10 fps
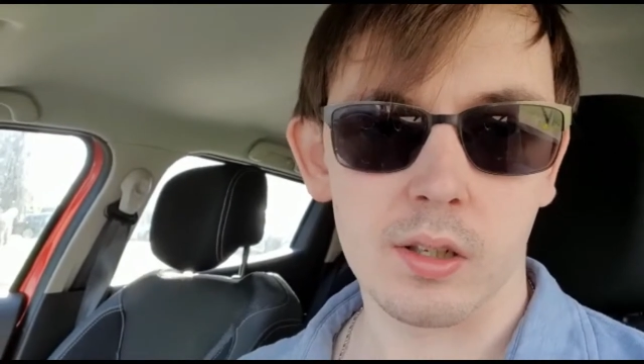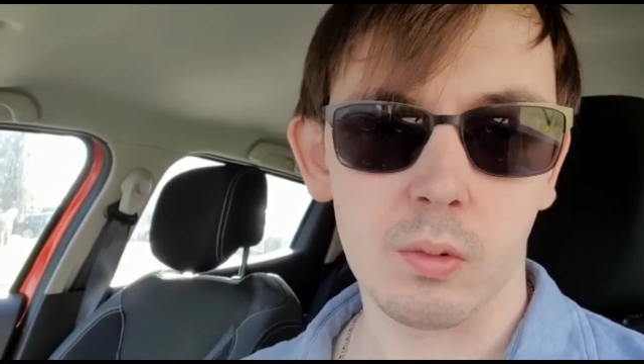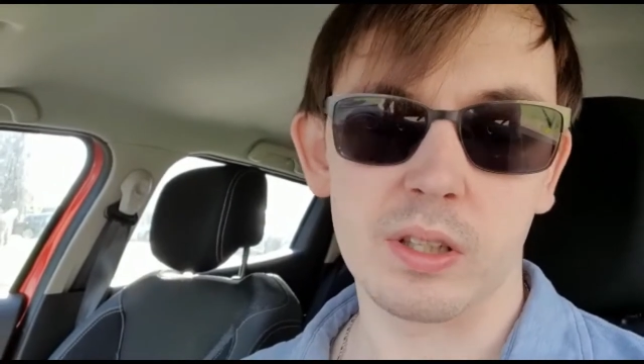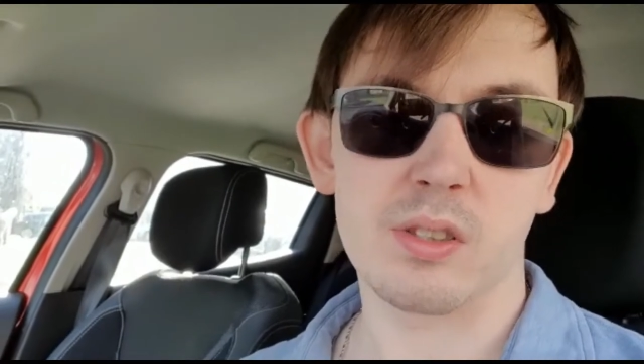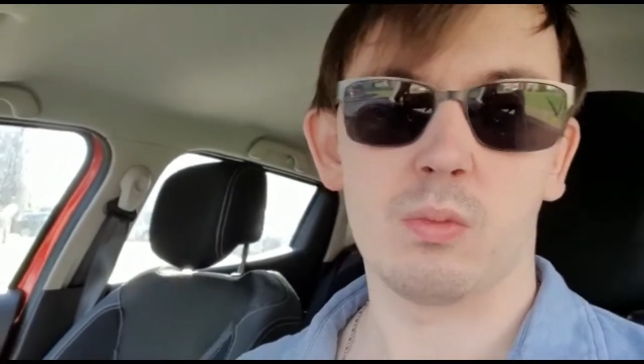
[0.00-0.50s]

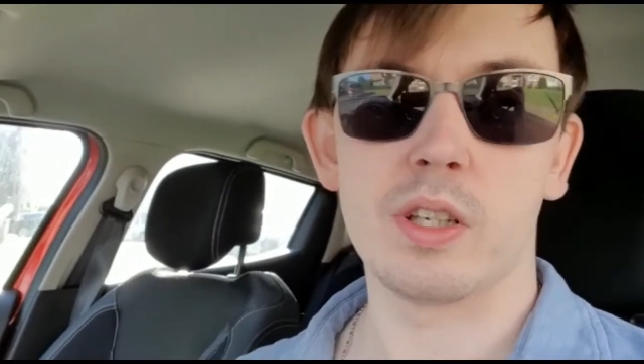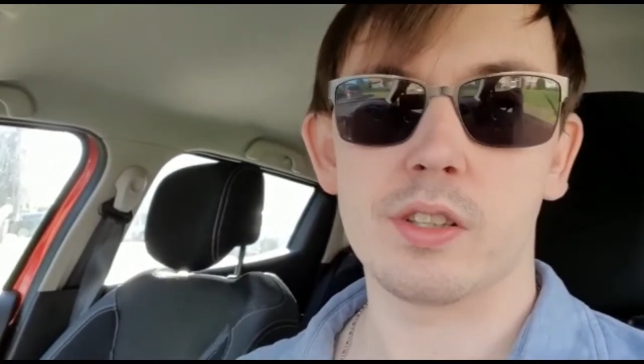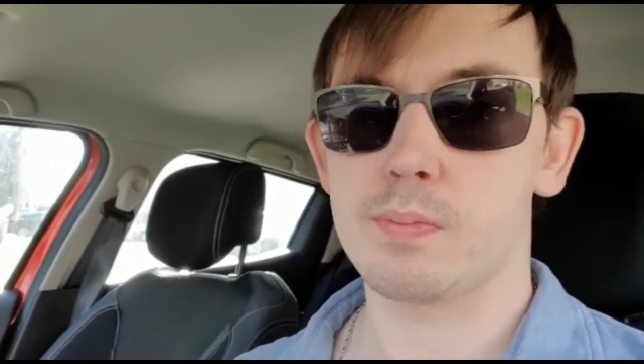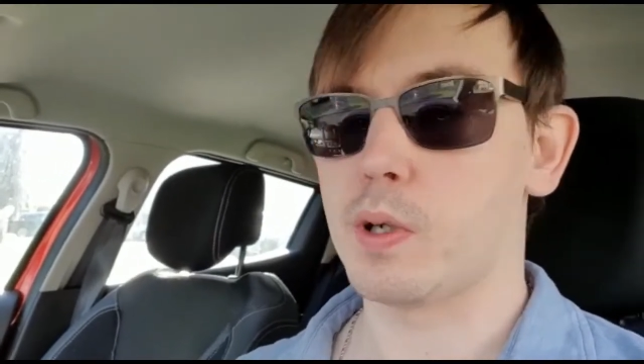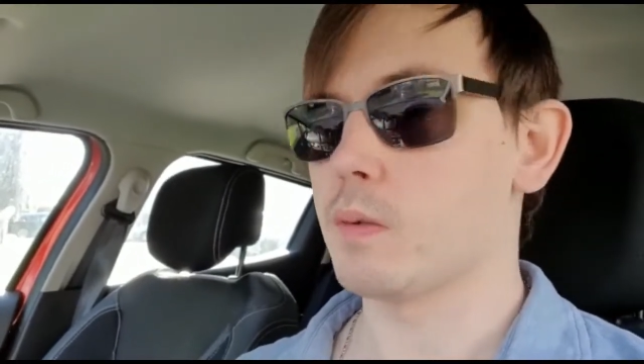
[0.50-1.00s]
weeks and
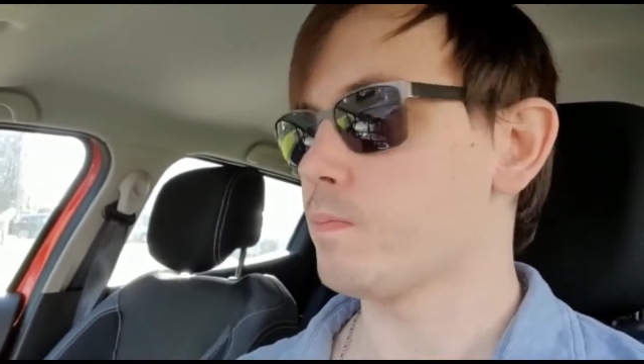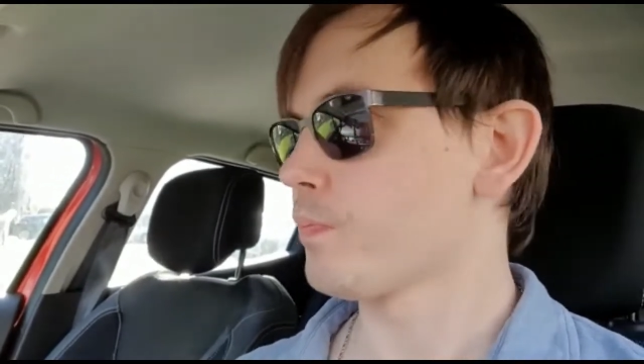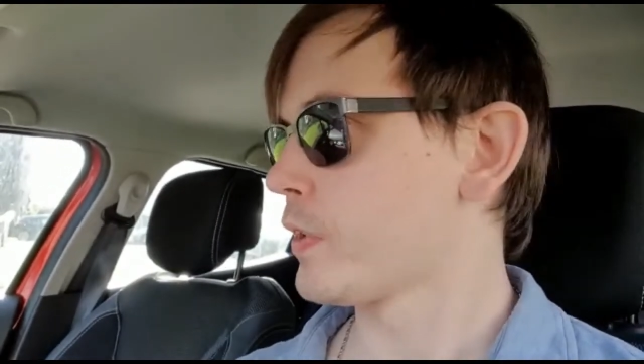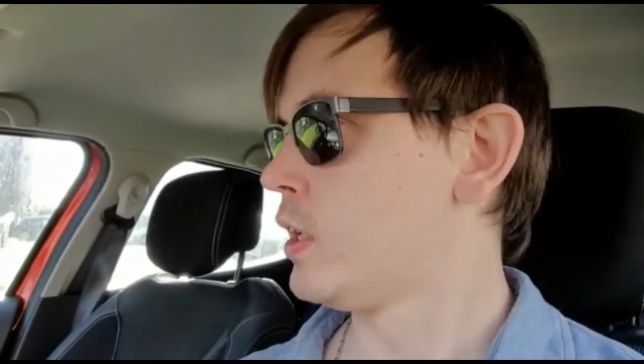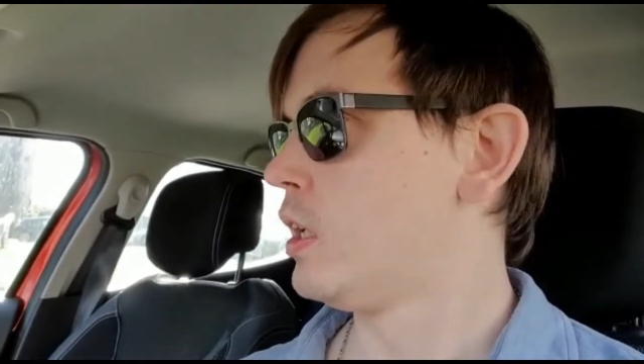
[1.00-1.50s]
weeks, but
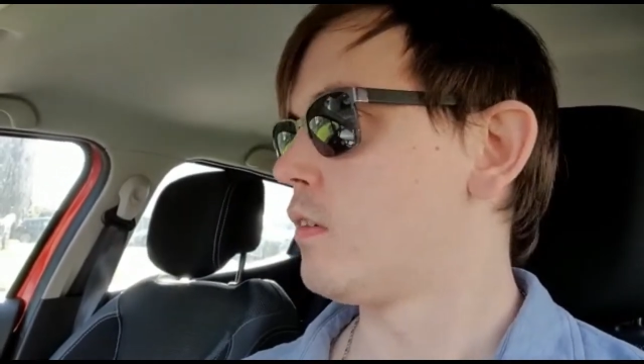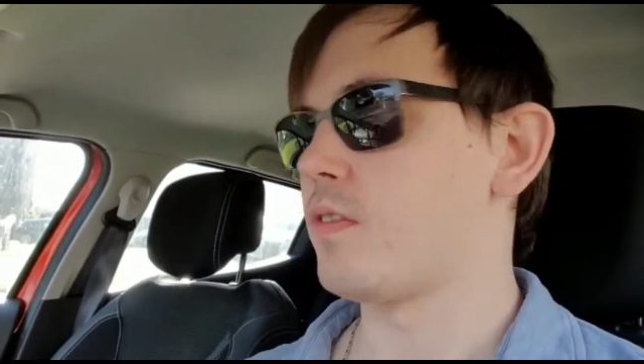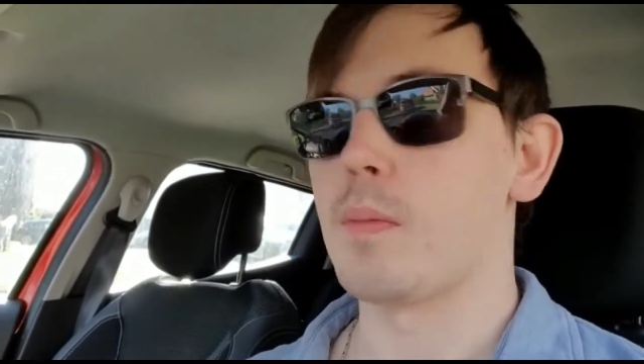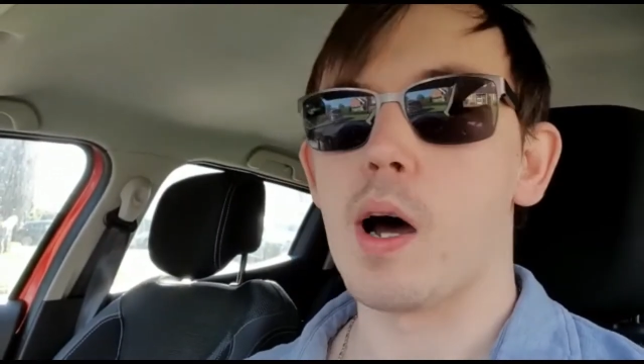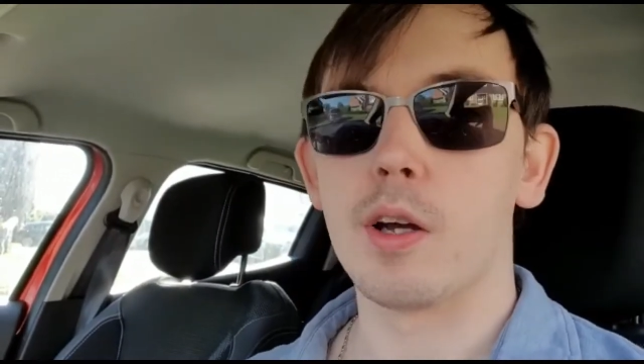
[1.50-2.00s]

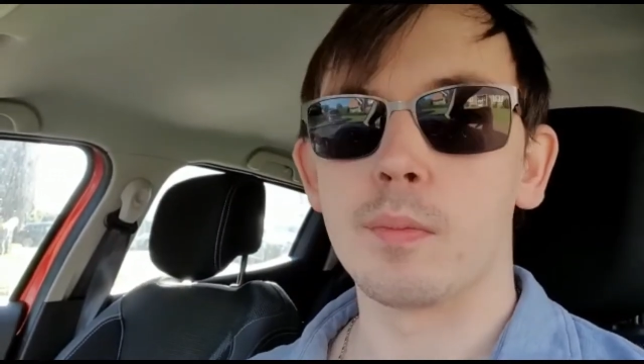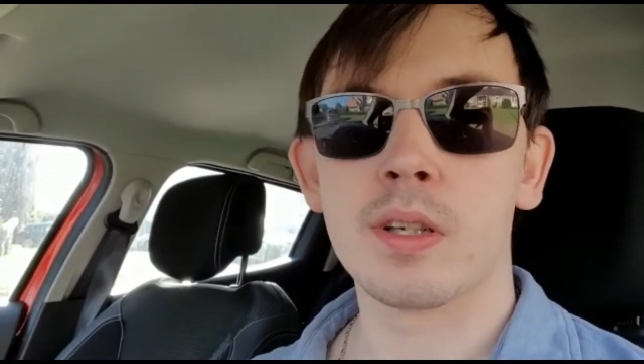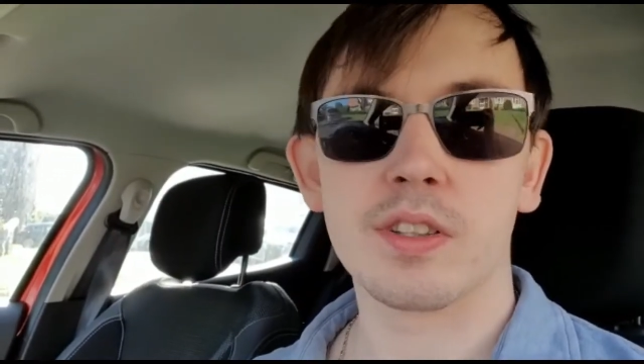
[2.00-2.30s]
from home.